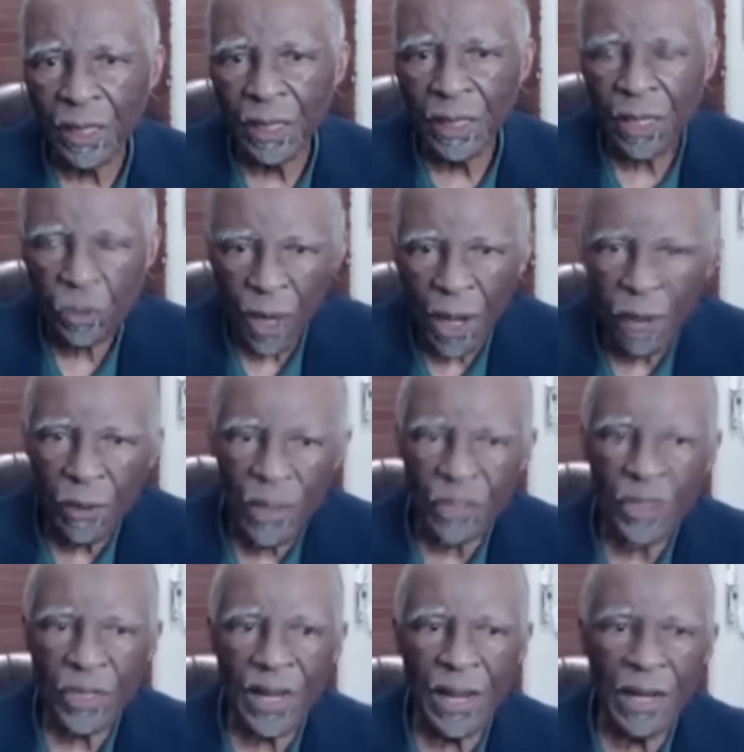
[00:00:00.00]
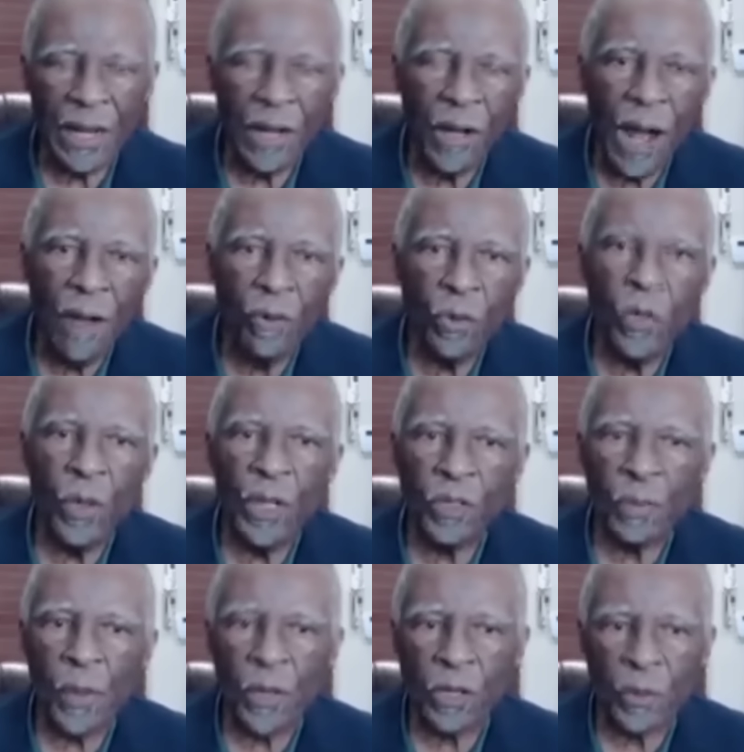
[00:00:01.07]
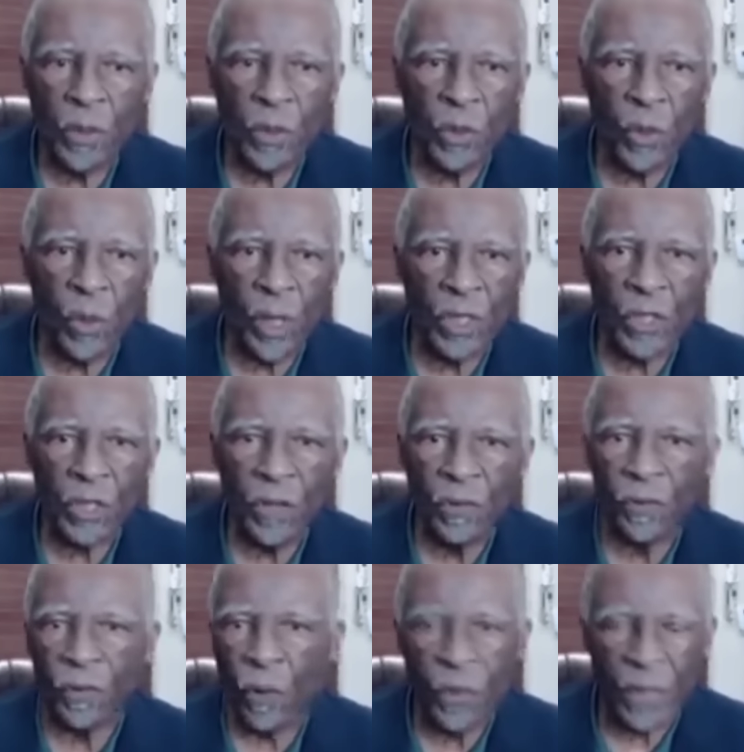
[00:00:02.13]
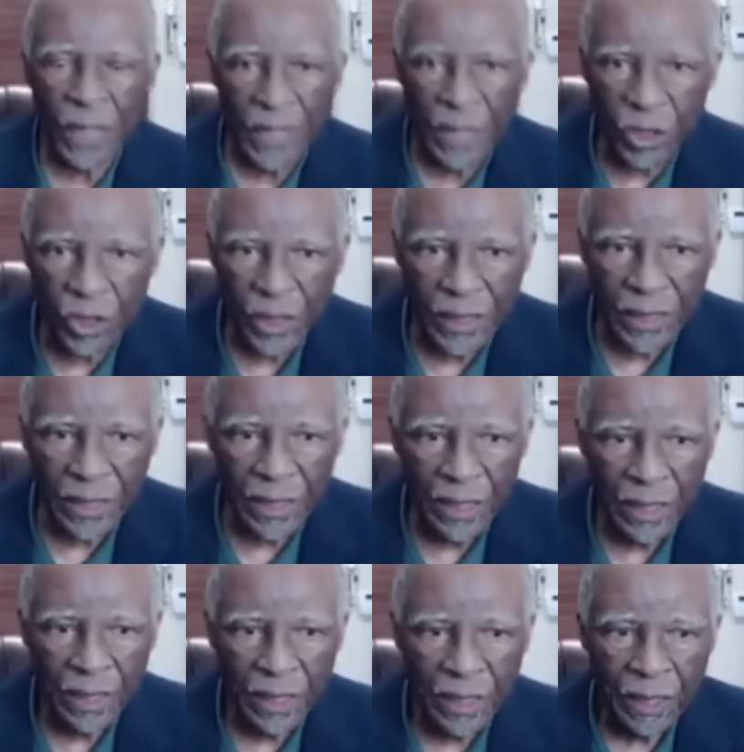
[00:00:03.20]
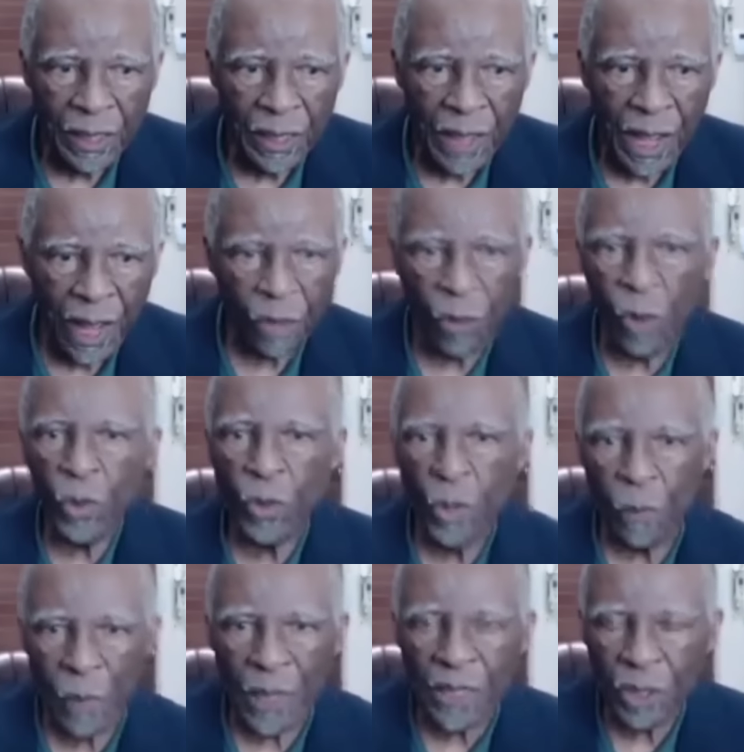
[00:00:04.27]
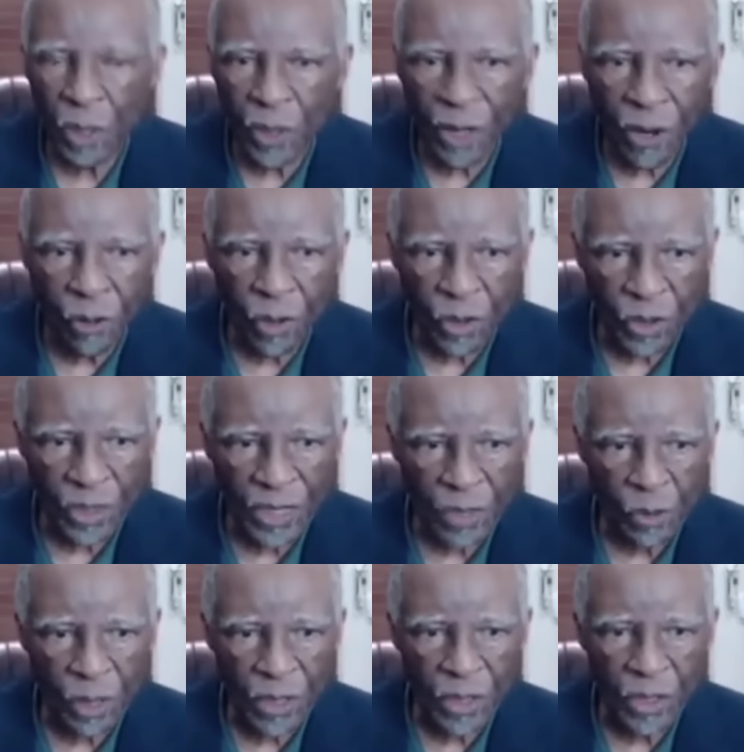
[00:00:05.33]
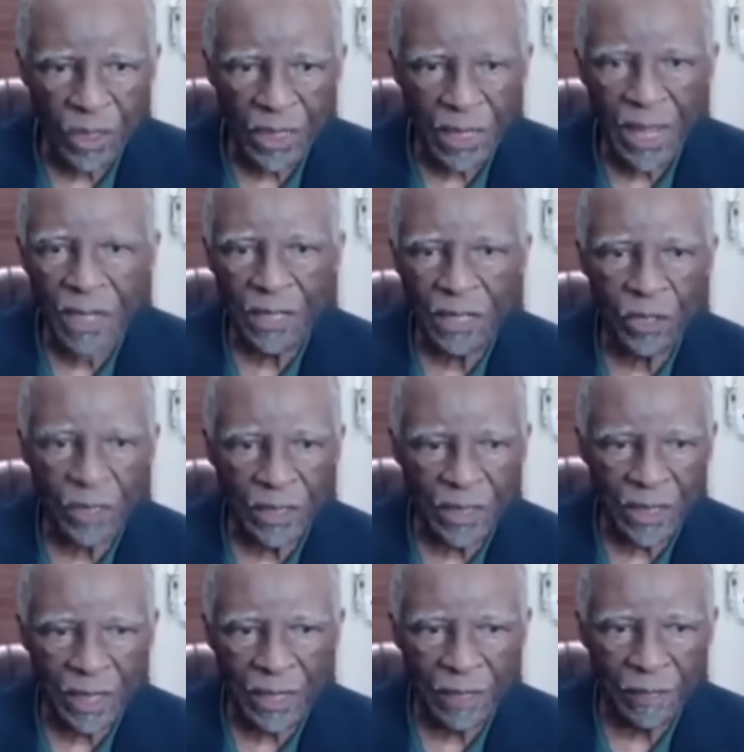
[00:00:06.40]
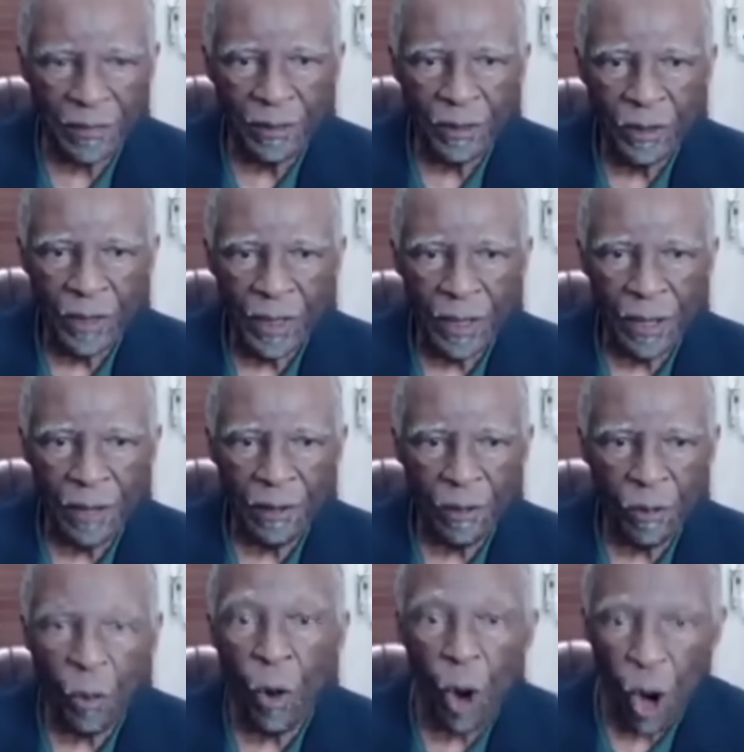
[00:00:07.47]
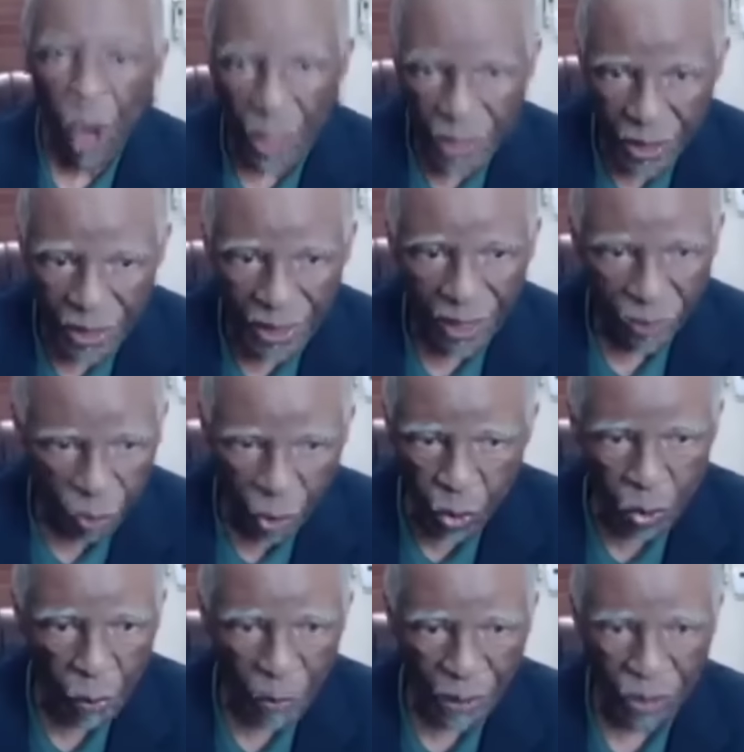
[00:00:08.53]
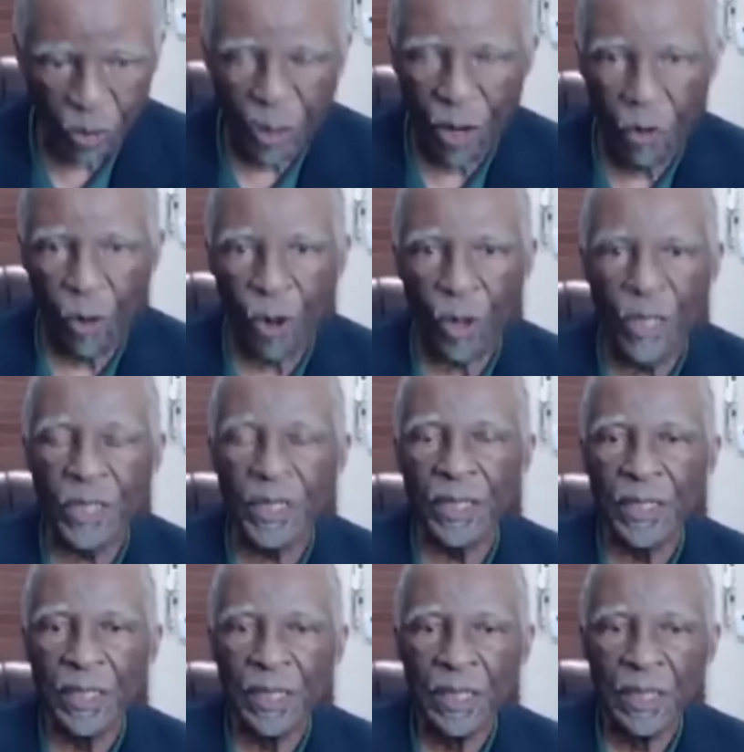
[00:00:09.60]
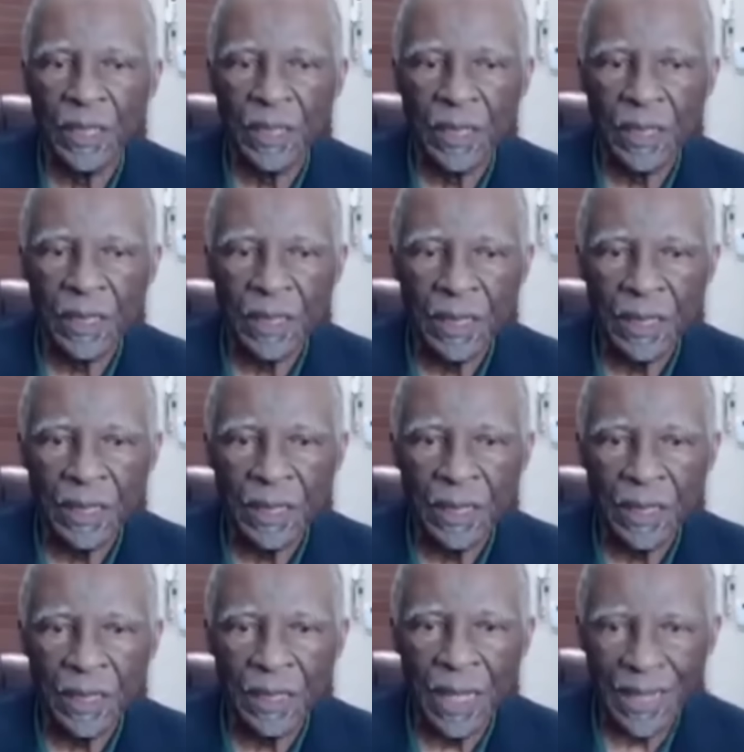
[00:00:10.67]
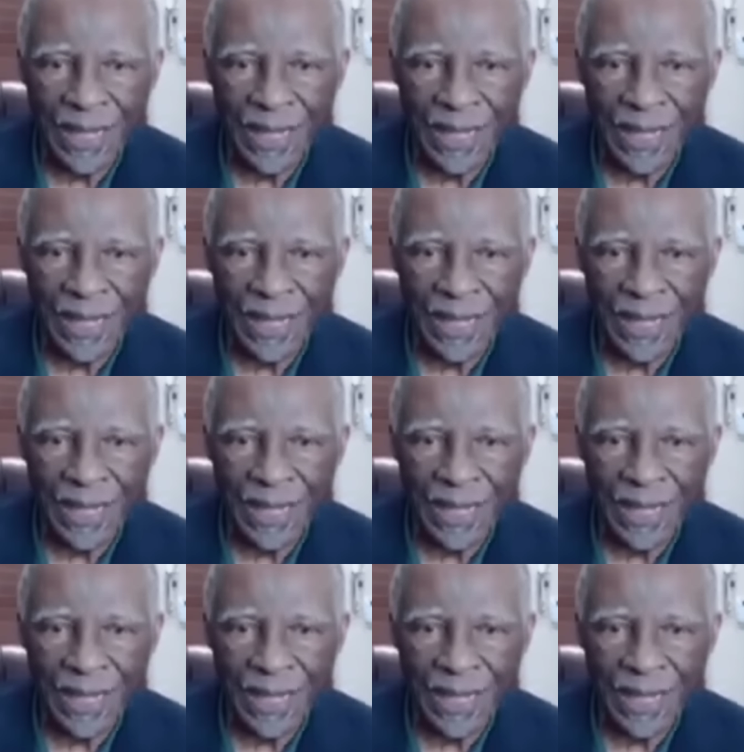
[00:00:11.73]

That's why I was saying, you know, how do you expect me to go and say vote ANC? I go to a particular constituency. Here is this ward. I go to a particular ward, and